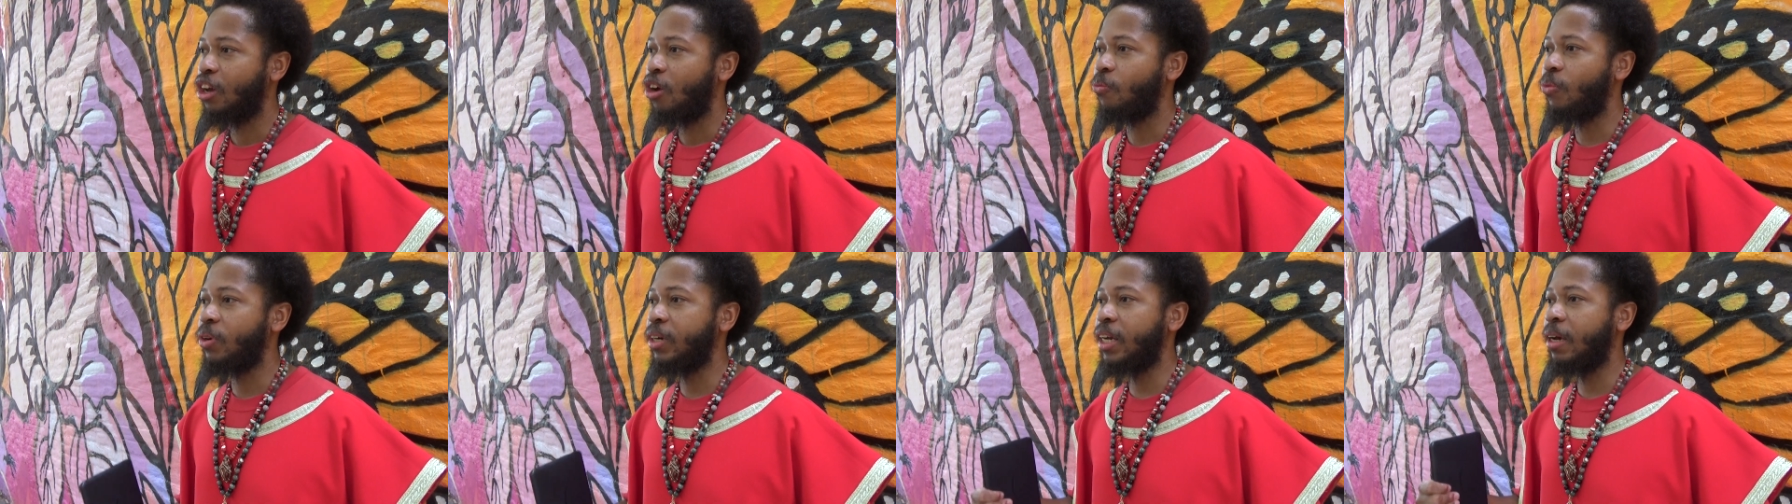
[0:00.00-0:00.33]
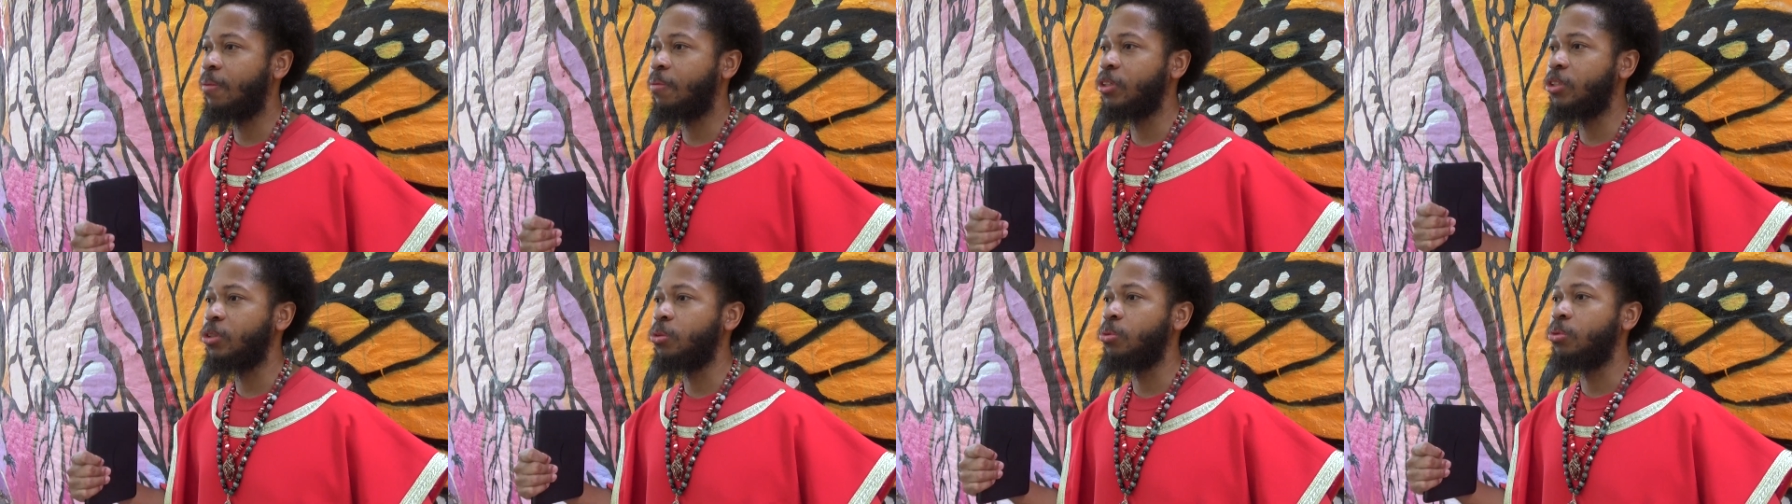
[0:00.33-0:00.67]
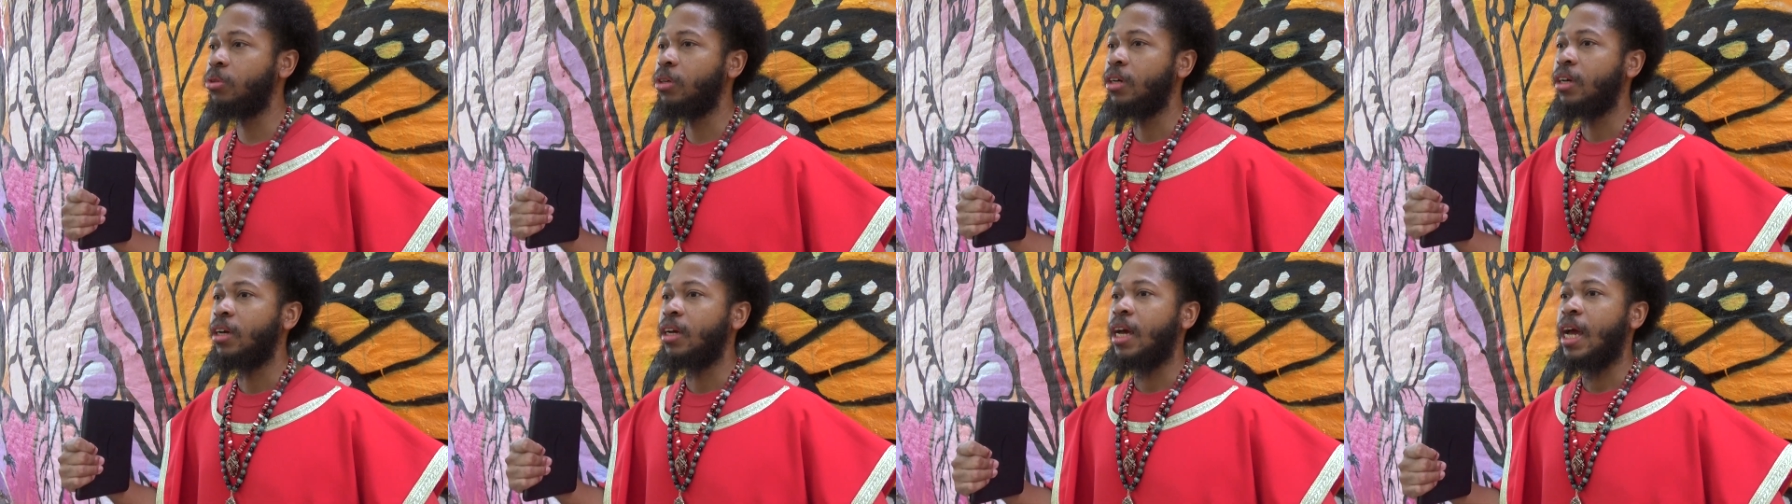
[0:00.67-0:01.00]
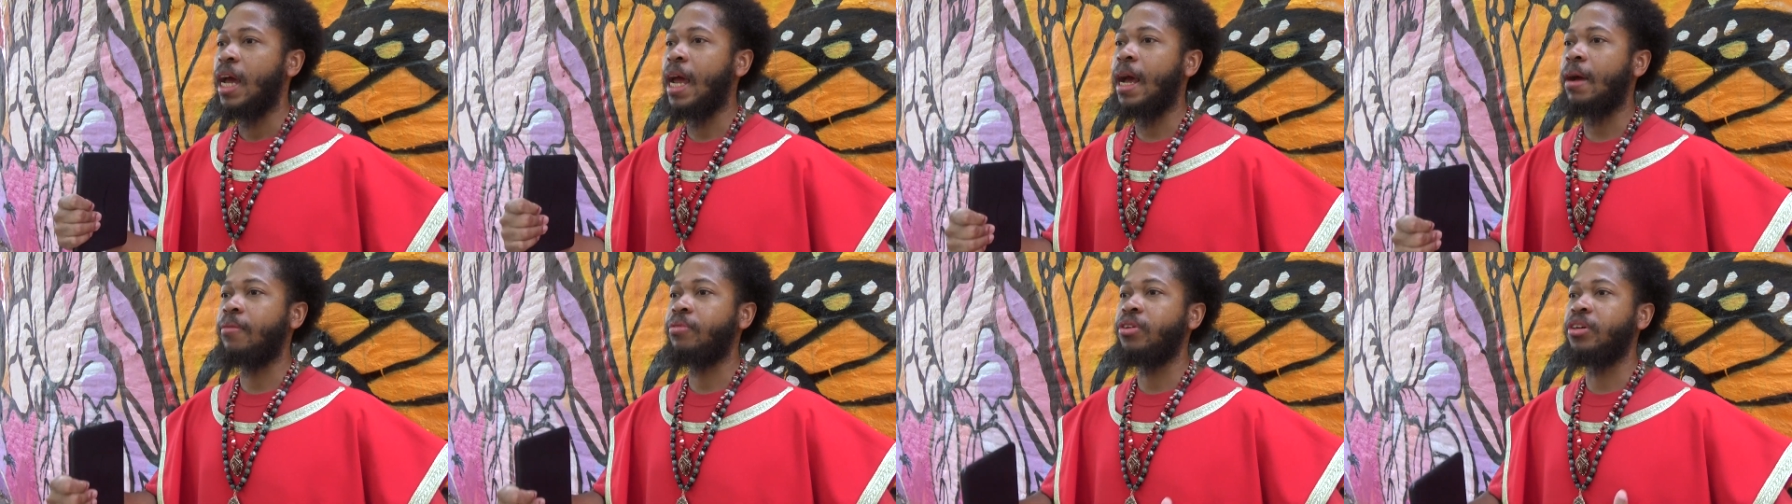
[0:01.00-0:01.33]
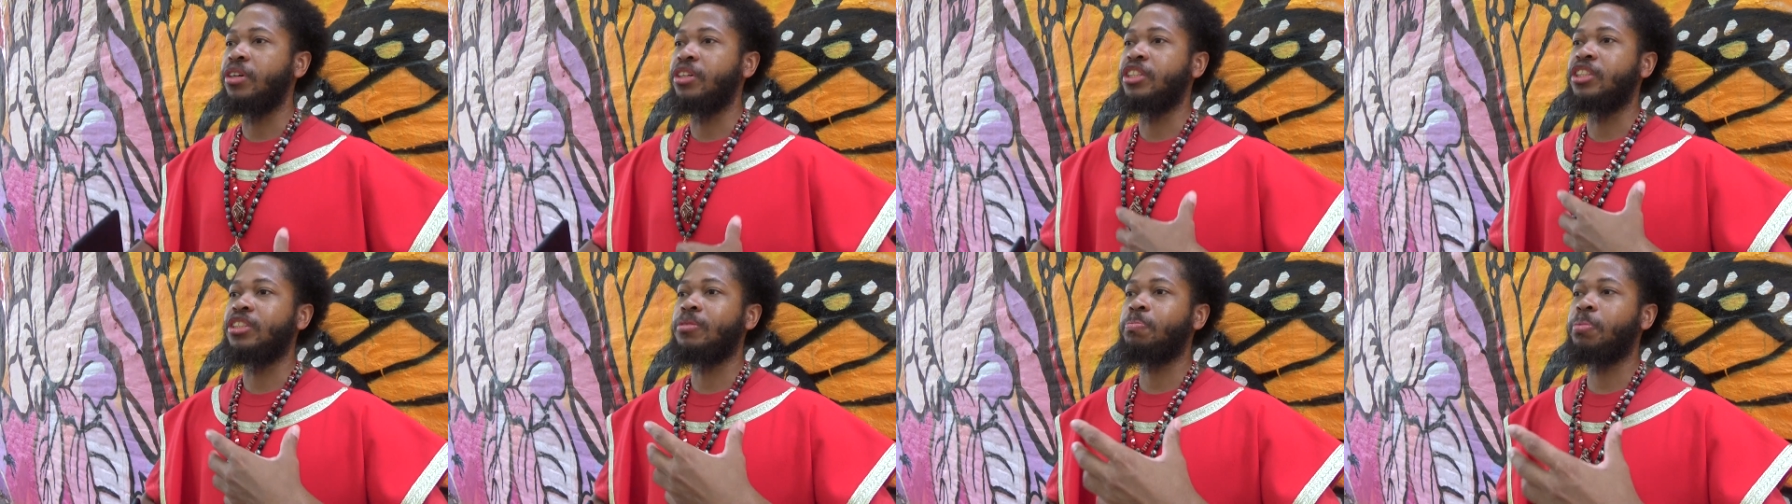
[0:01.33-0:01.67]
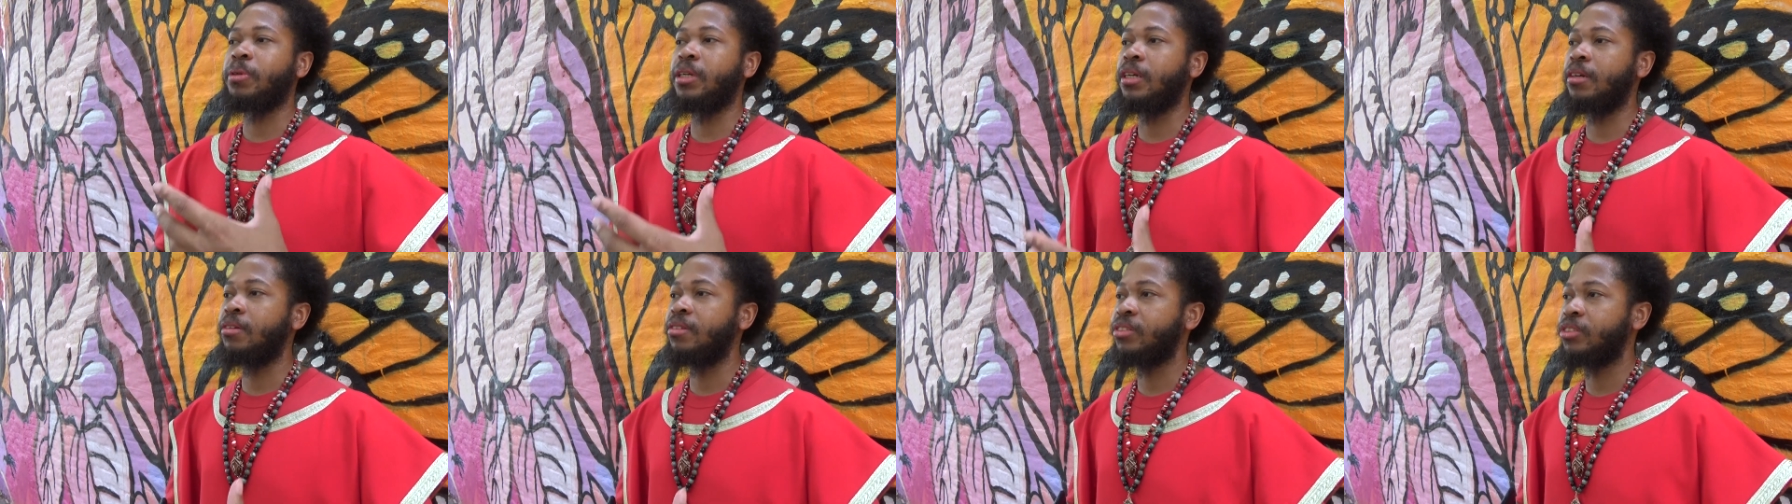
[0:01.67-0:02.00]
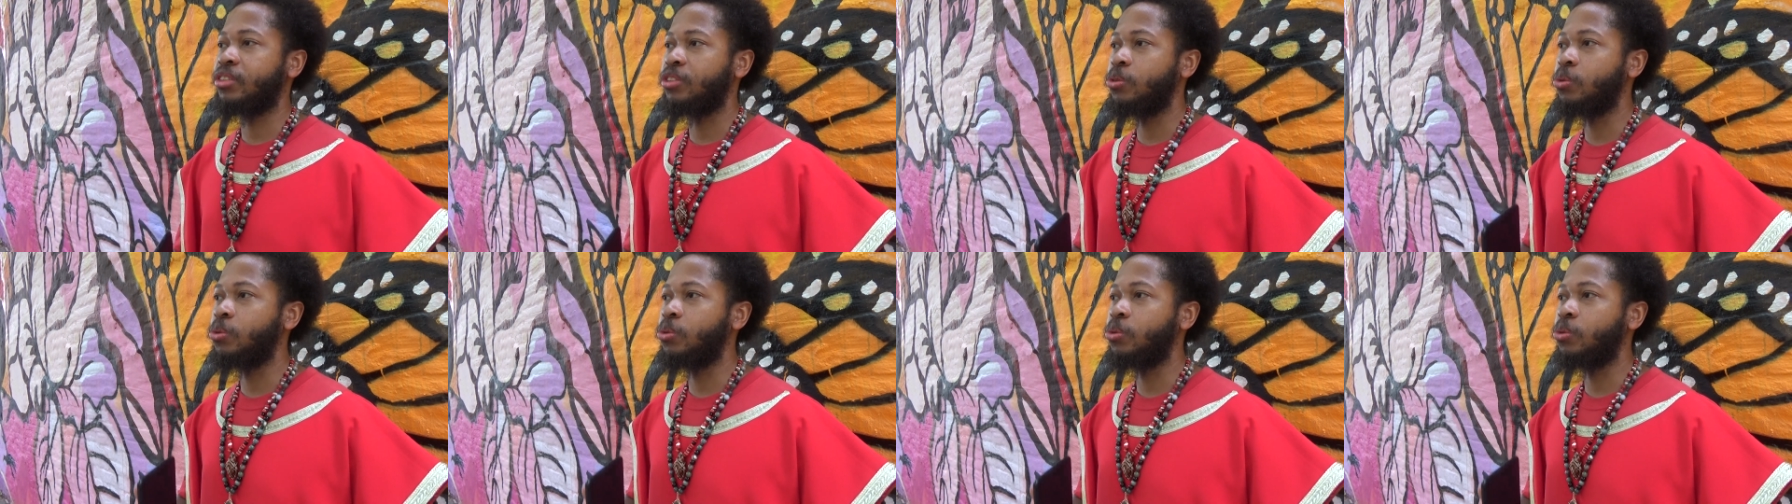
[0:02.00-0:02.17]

Whenever you have the experience,